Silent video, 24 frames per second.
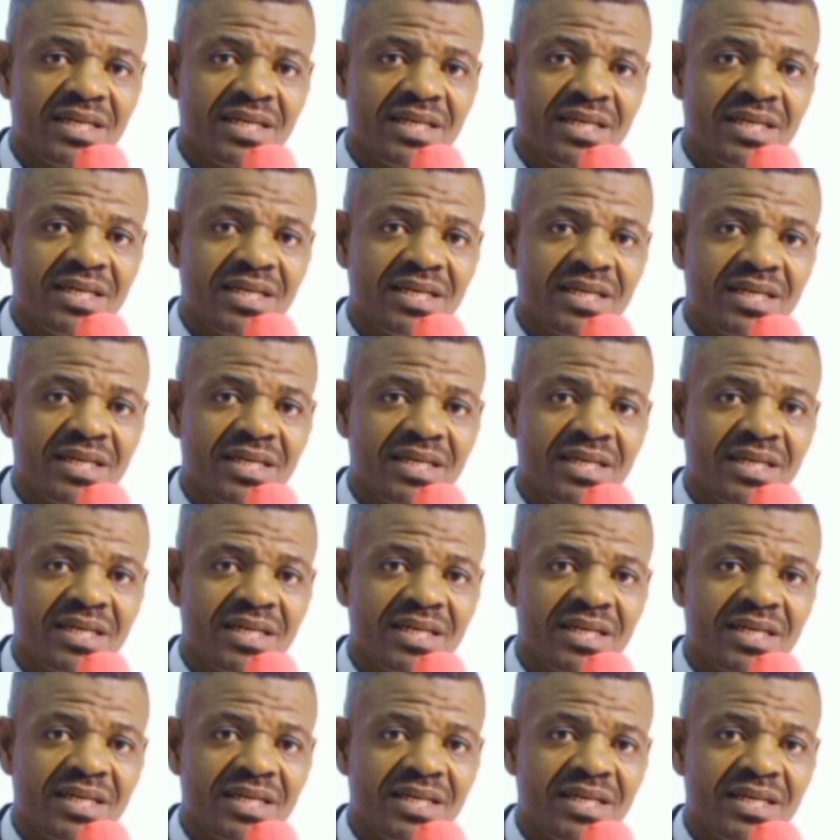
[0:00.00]

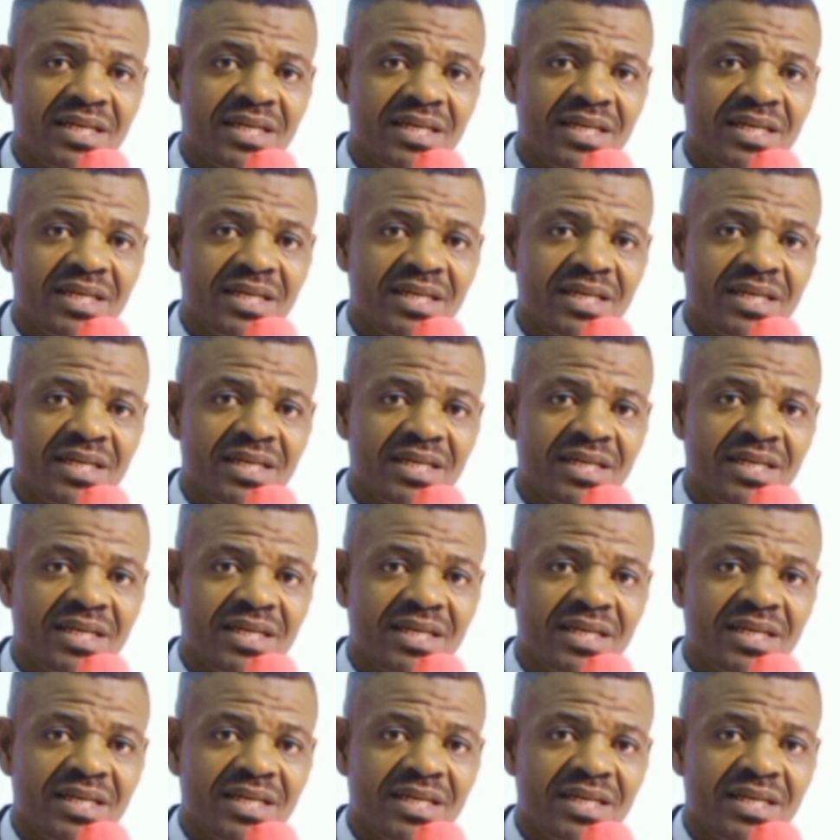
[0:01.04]

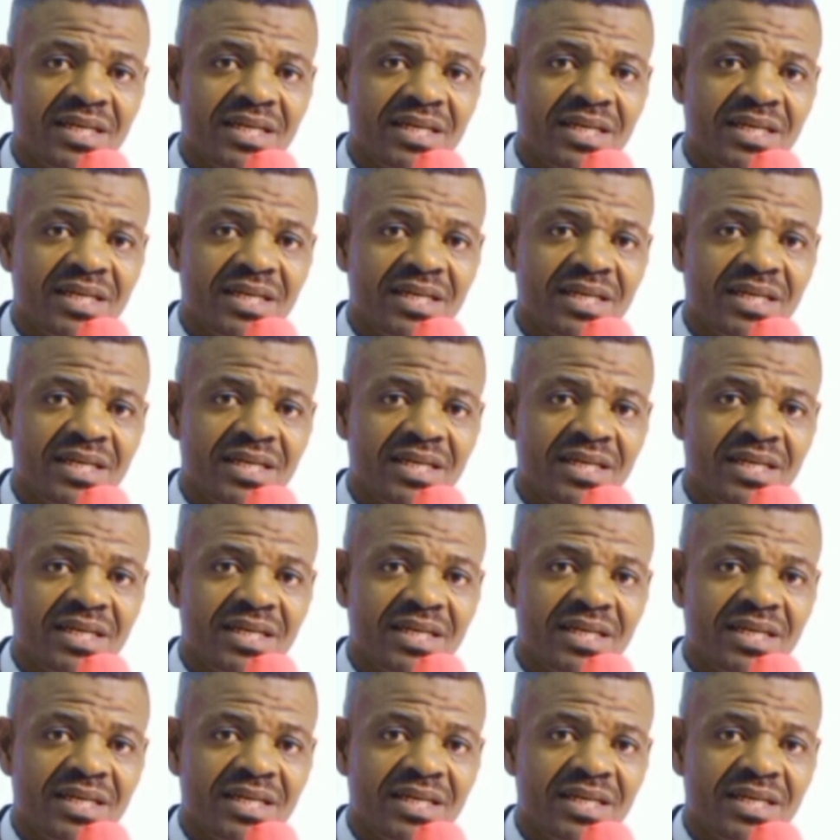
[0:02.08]

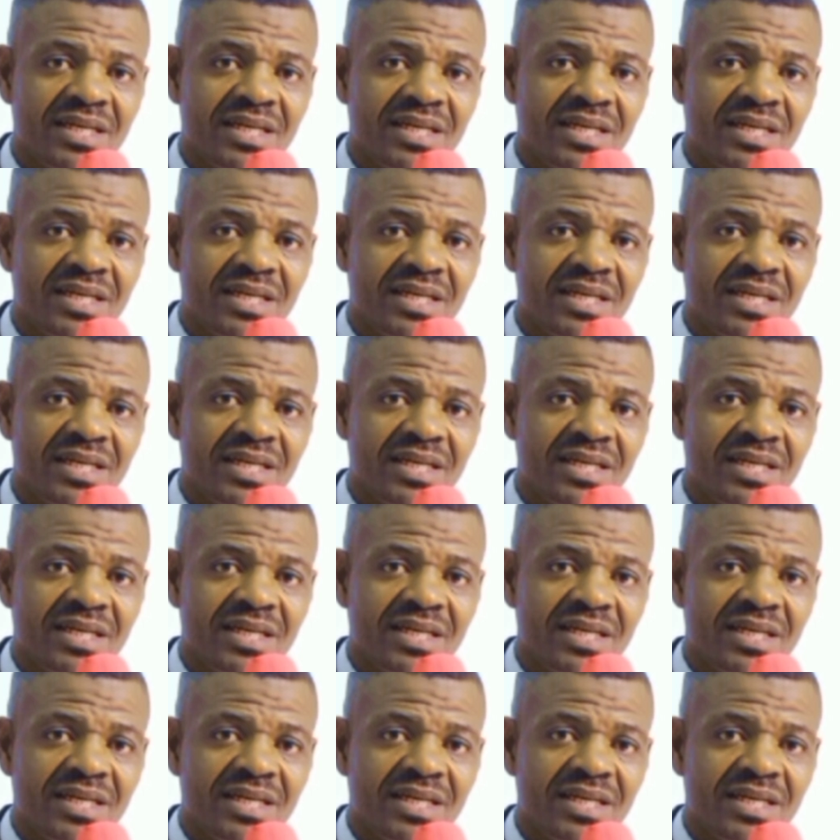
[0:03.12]

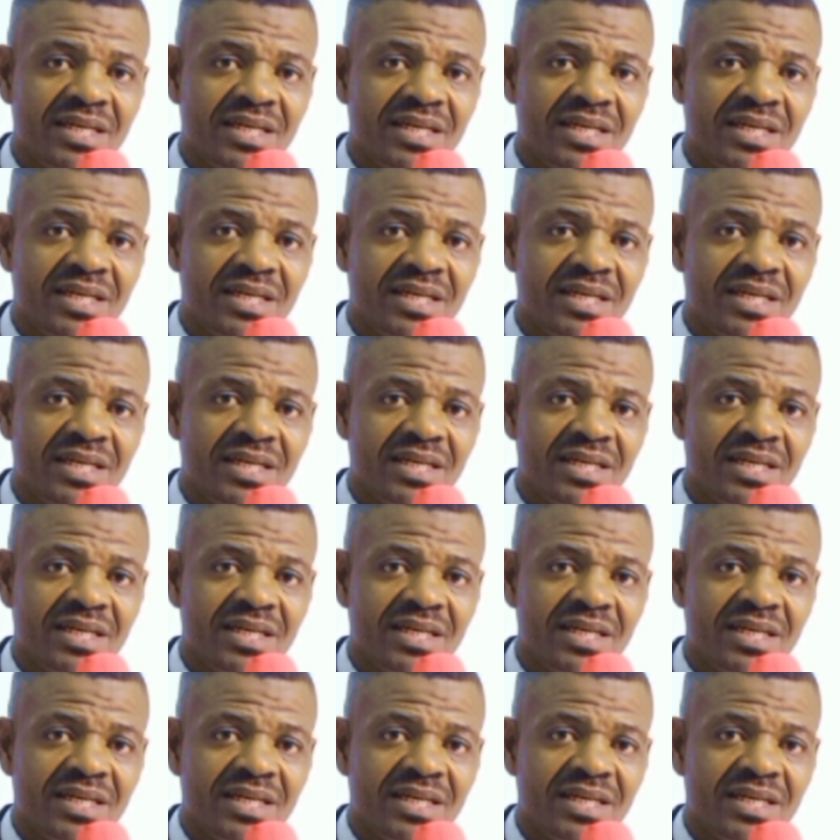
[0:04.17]
(no lip movement)